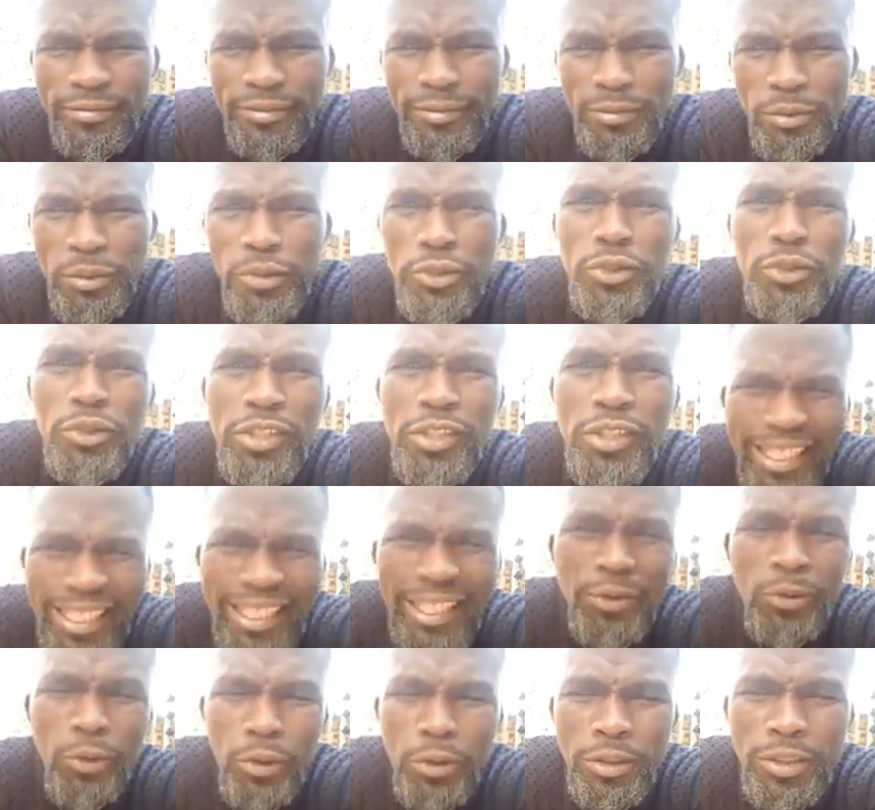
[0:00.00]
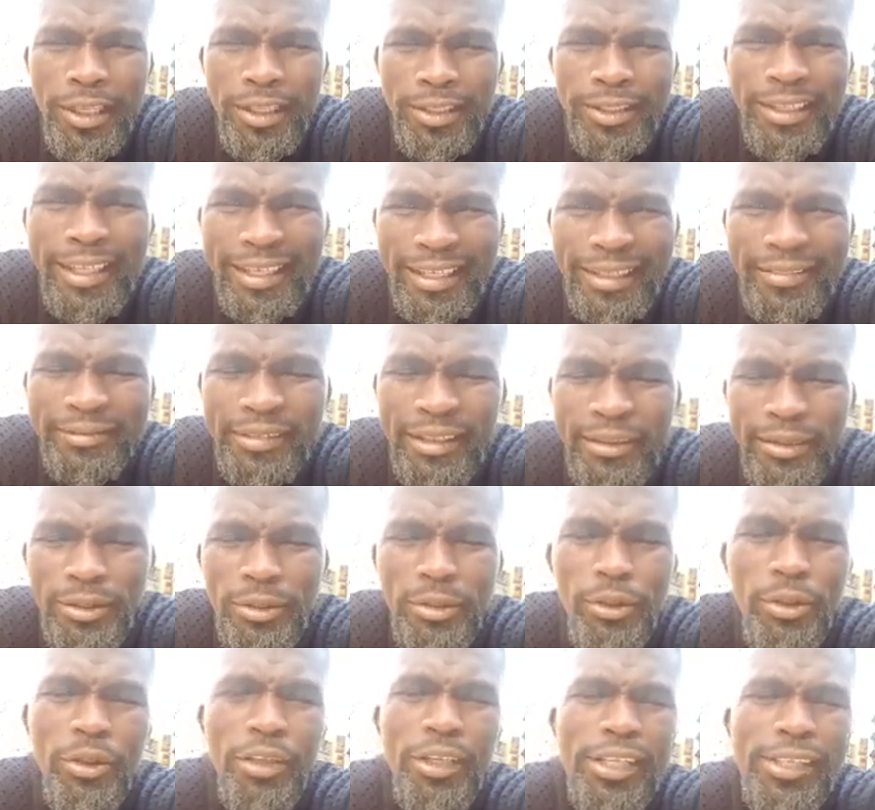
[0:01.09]
We used to drink water in the river. You
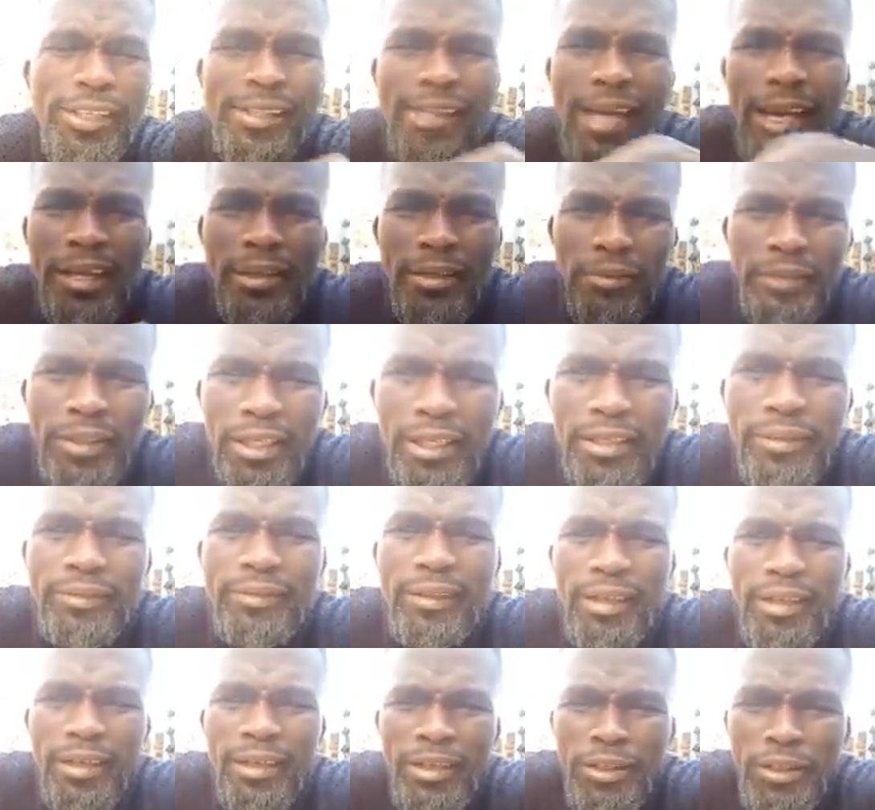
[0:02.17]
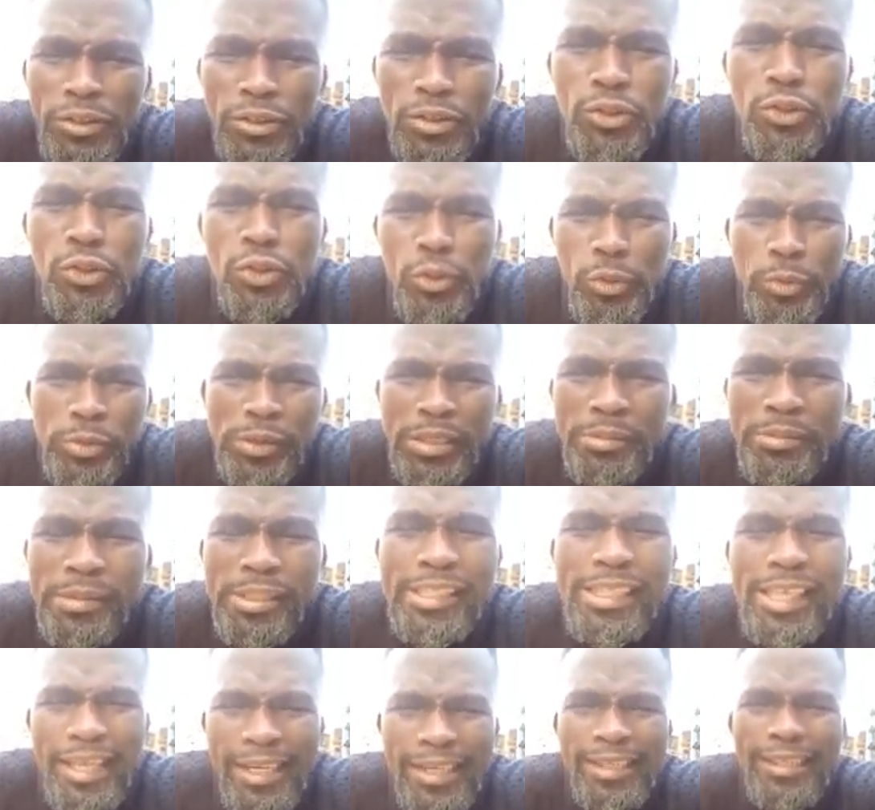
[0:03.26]
go on the side of the river, you scoop some
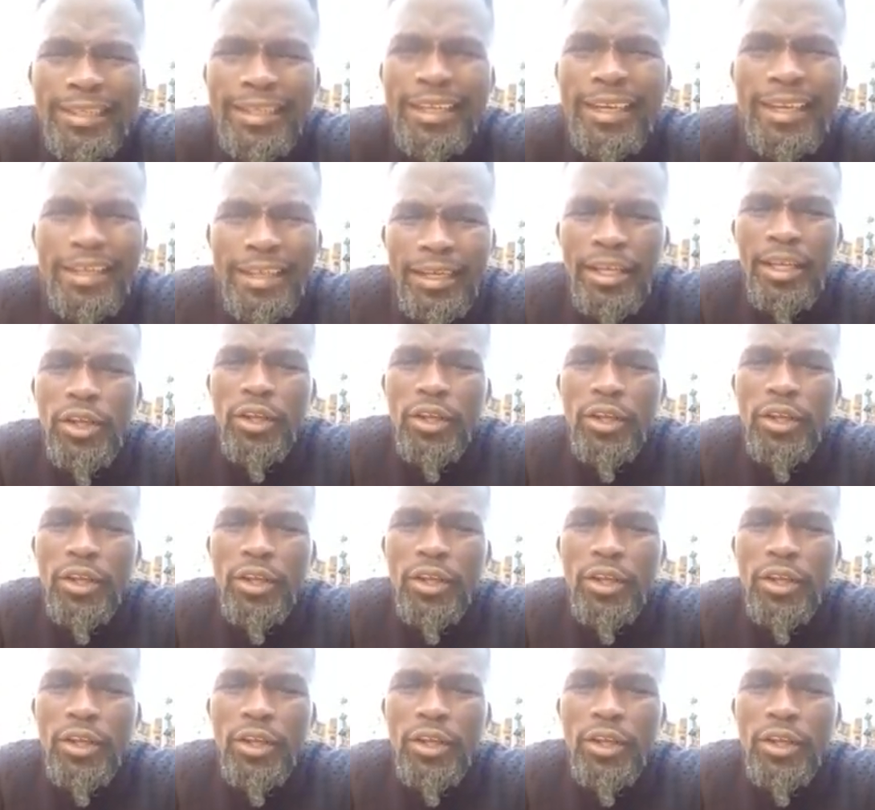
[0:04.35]
sand there,